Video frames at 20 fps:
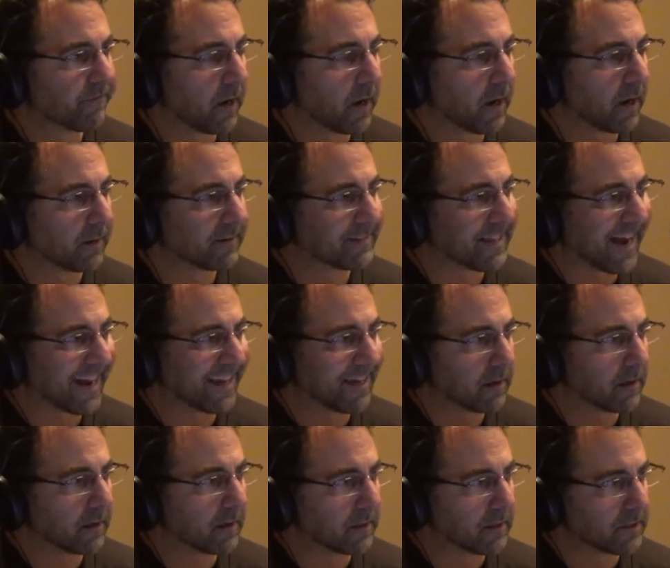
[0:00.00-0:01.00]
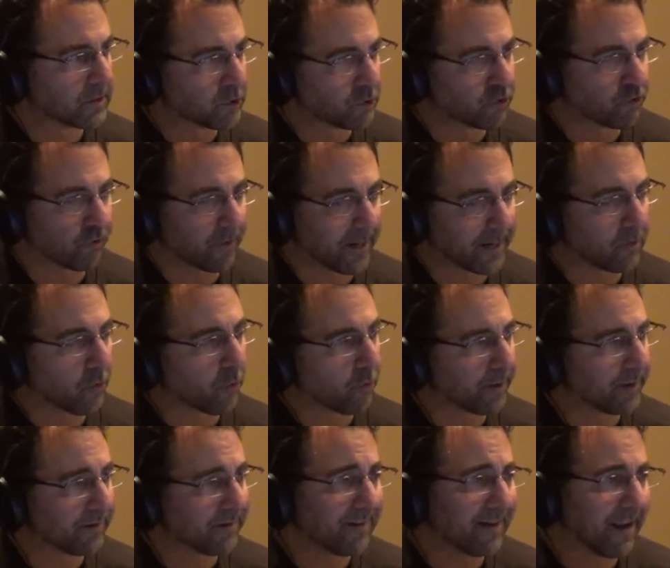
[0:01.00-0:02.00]
uh, diet is grain
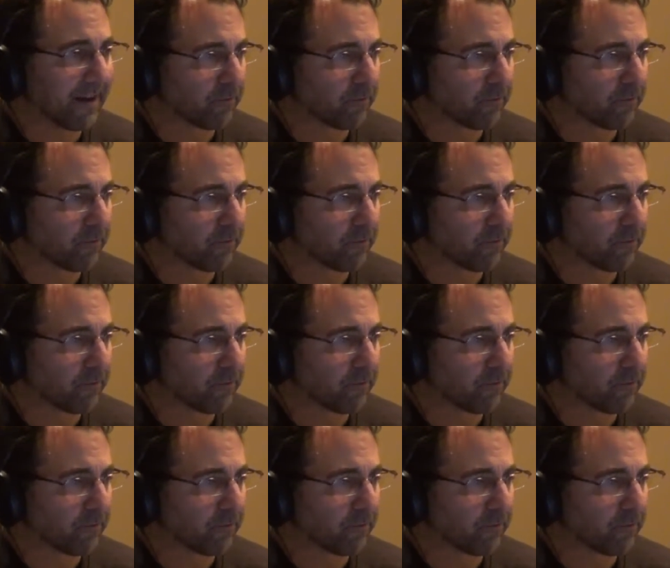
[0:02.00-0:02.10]
oriented.